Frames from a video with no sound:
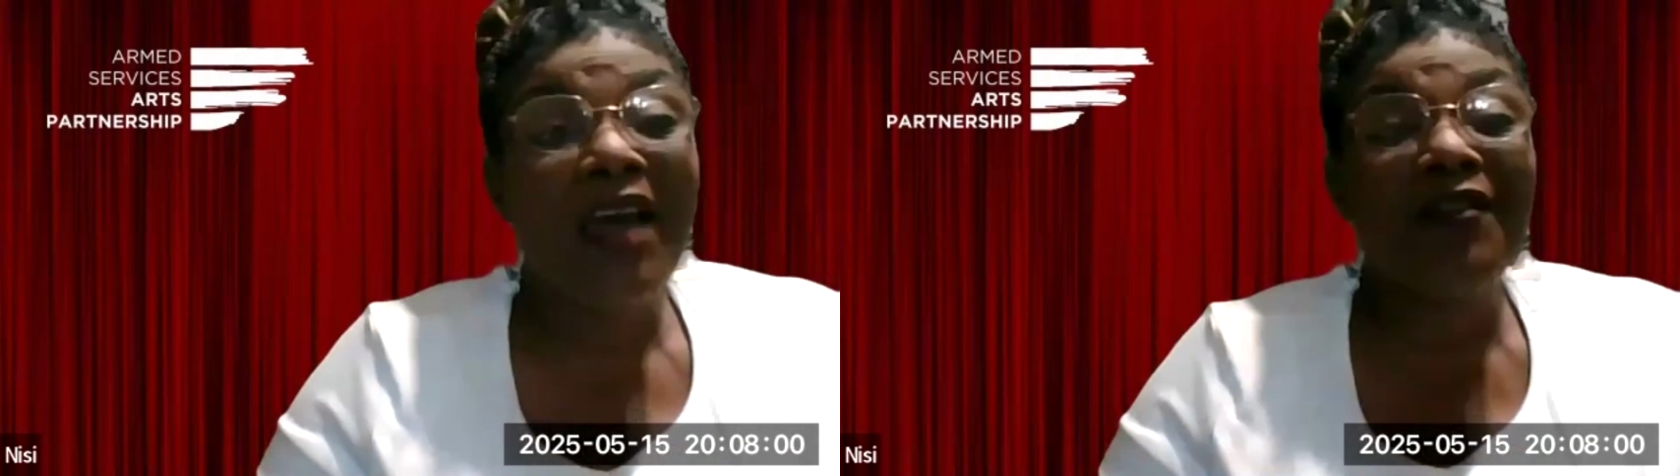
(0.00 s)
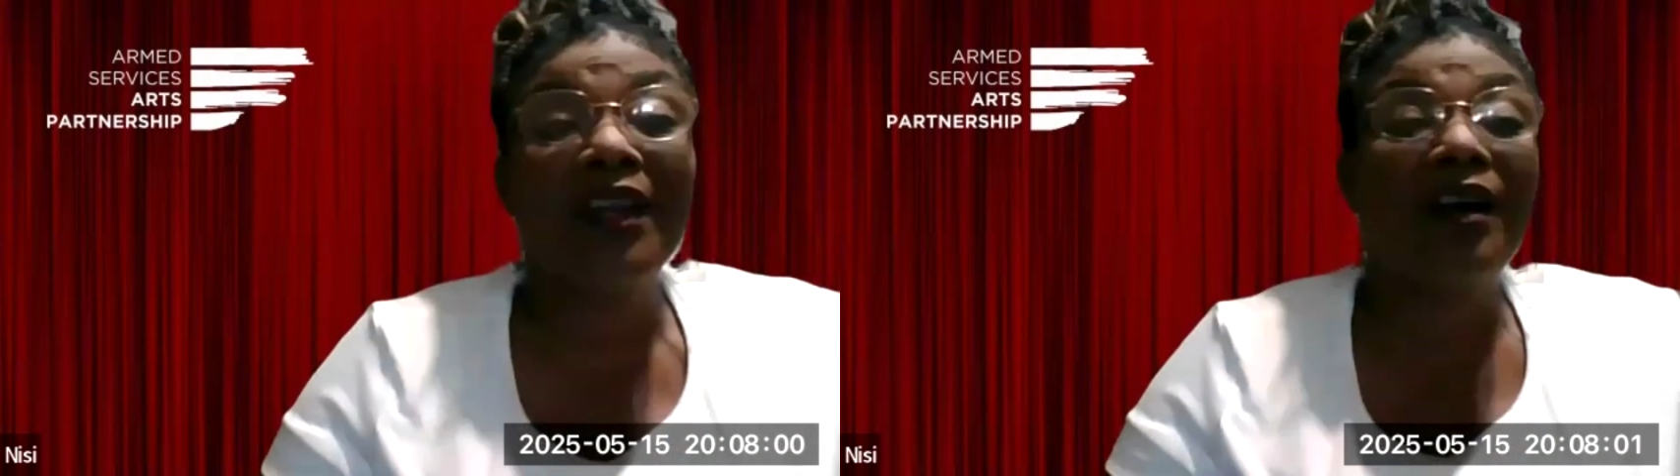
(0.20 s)

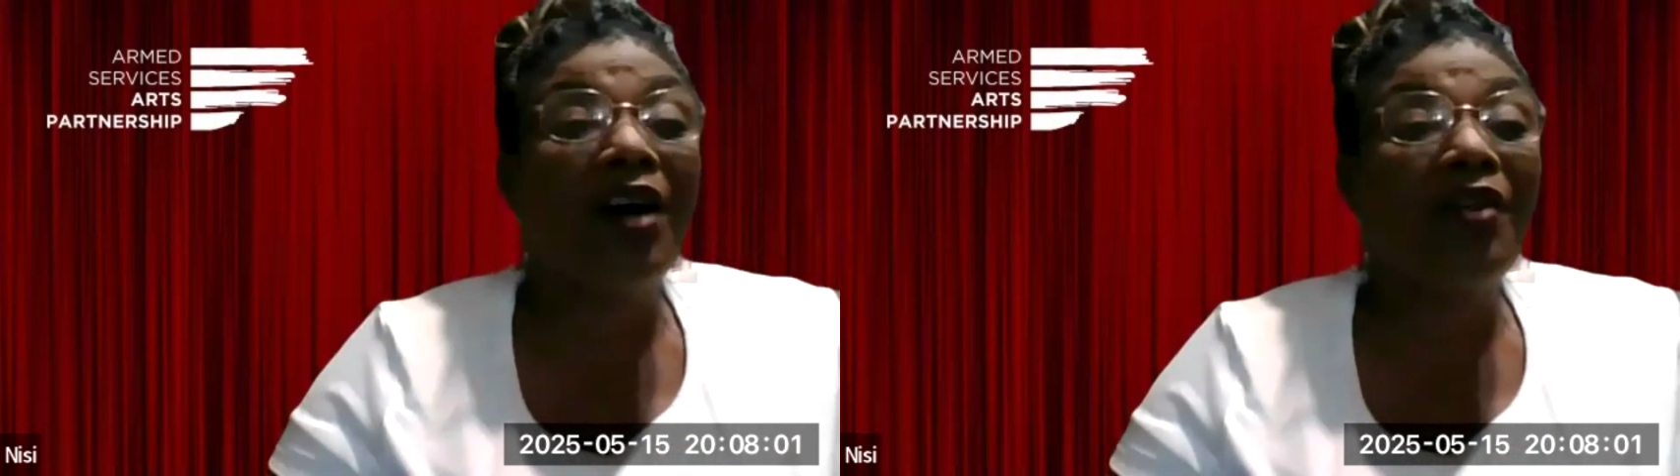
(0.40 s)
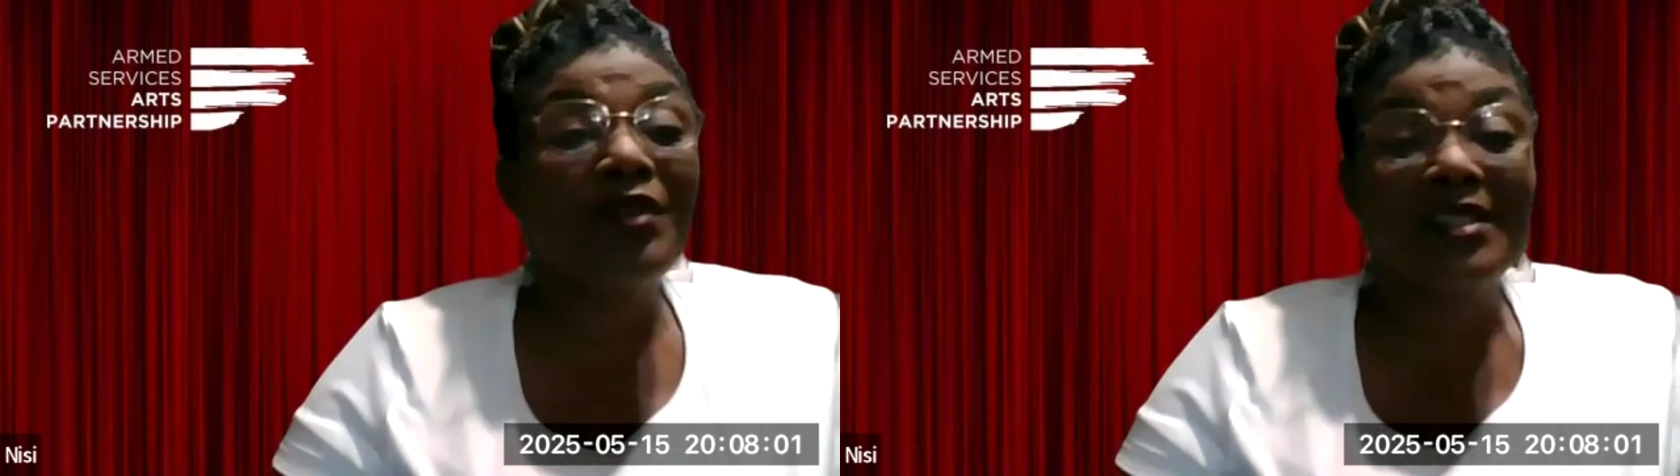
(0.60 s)
having a
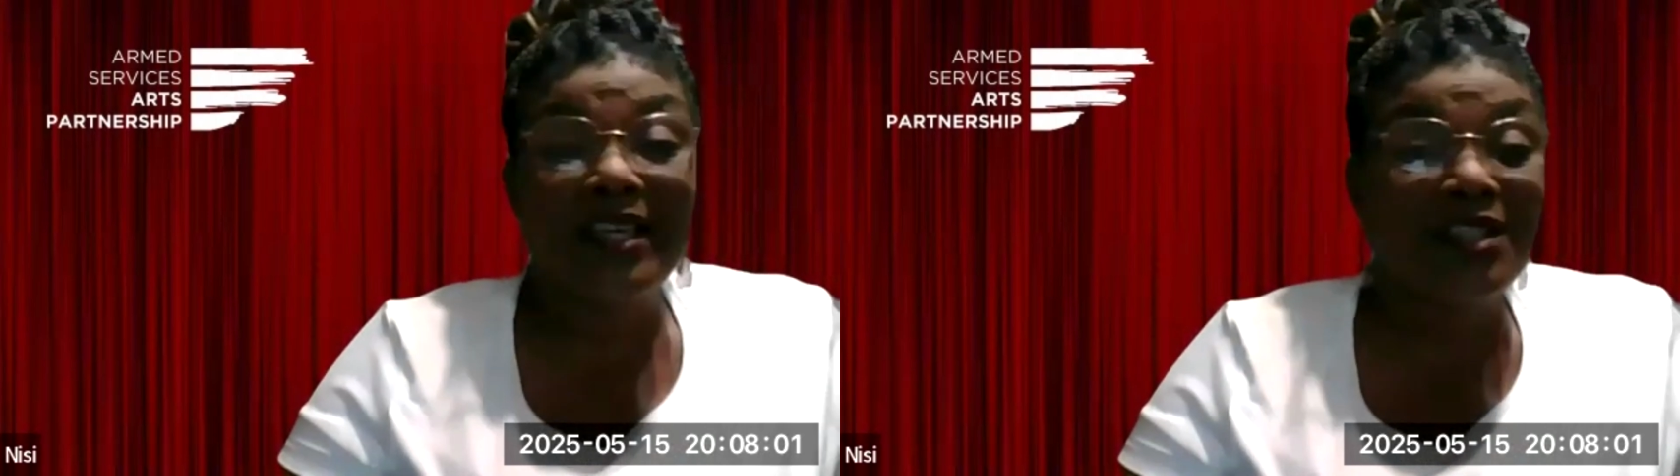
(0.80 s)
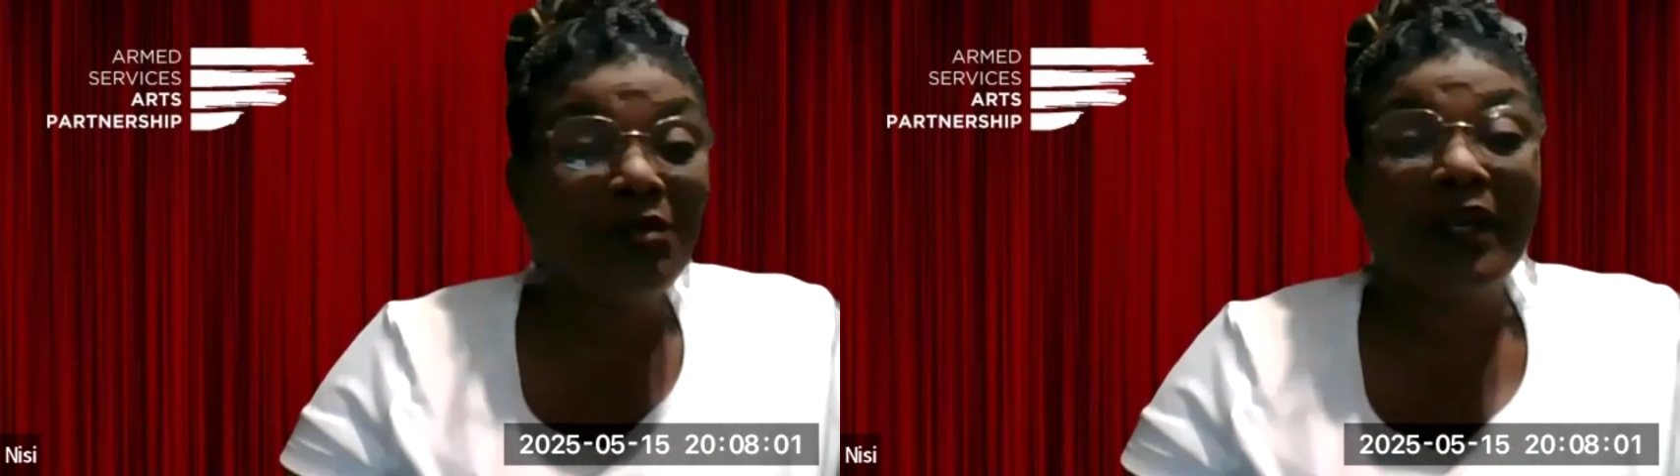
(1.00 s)

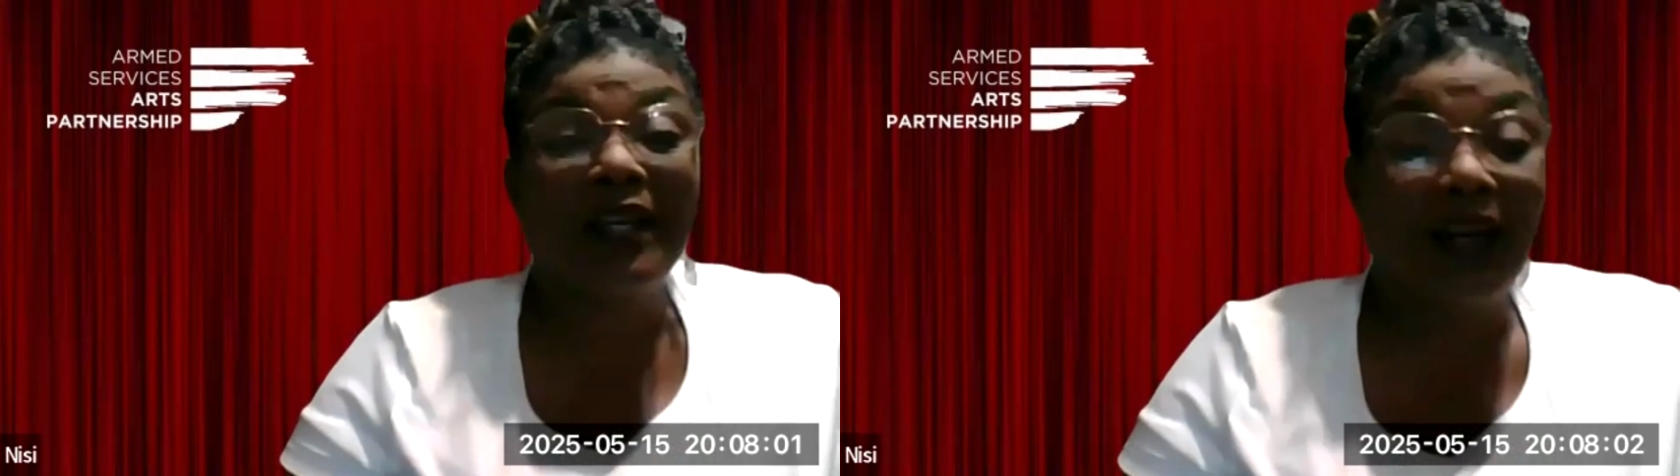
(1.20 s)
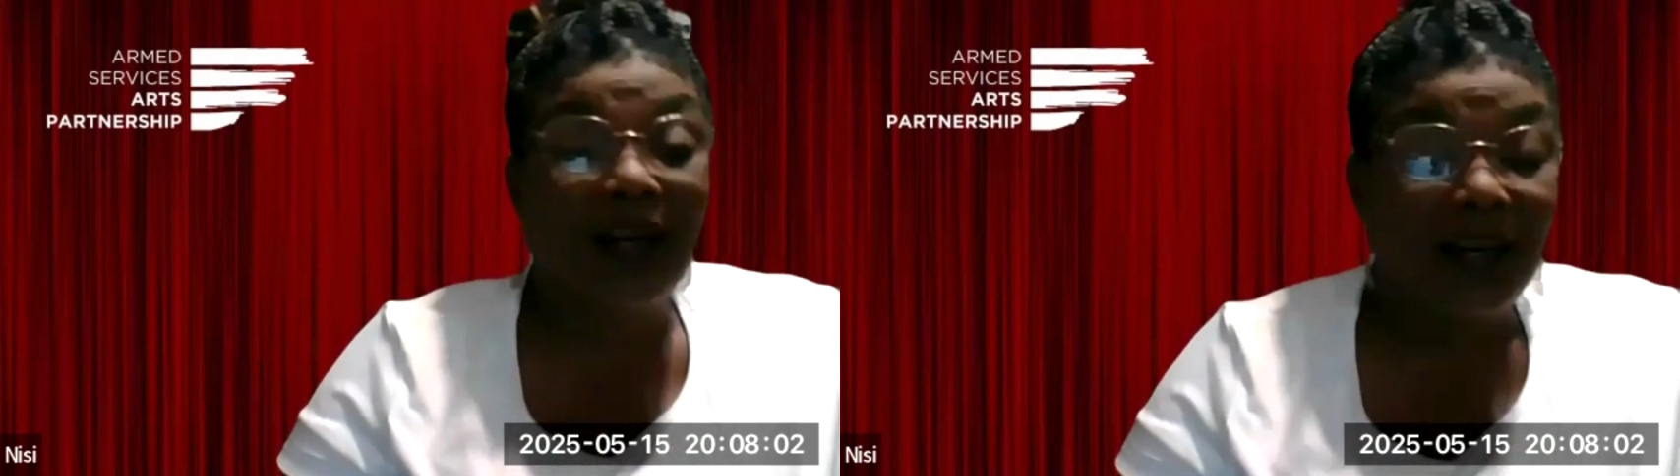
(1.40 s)
conversation with